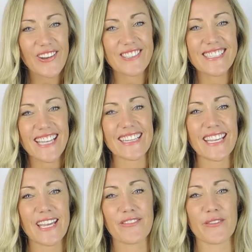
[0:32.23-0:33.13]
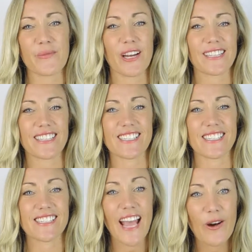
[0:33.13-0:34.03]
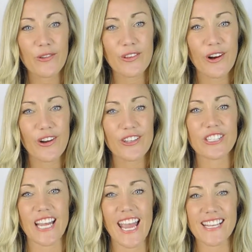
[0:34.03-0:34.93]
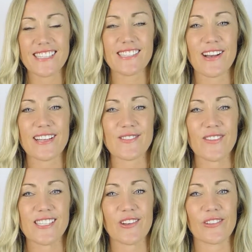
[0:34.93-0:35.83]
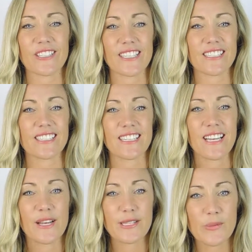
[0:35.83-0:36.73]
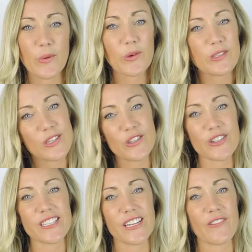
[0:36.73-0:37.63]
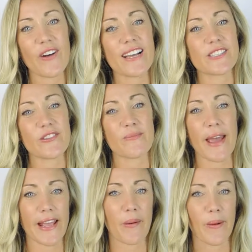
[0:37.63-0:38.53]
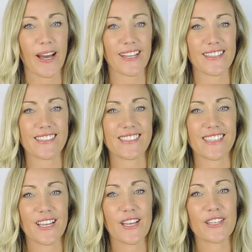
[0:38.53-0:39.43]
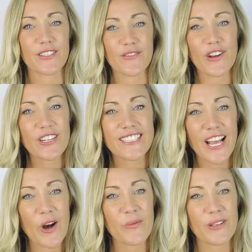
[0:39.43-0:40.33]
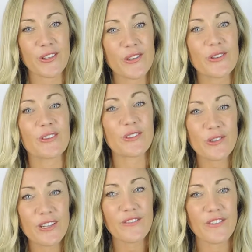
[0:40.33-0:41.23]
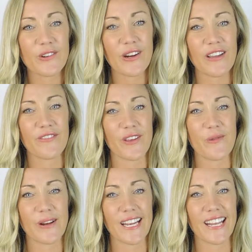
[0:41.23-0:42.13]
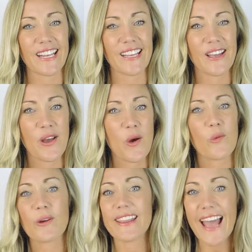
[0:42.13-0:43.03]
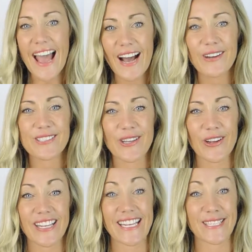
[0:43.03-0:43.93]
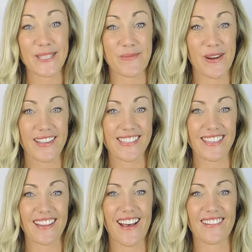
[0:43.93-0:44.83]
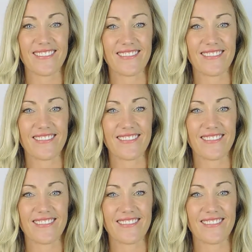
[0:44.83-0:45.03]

girls, Sally here from Bridalicious, health coach, exercise physiologist, sports nutrition advisor and makeup artist. Devoted to helping you look and feel great for your wedding without turning into Bridezilla.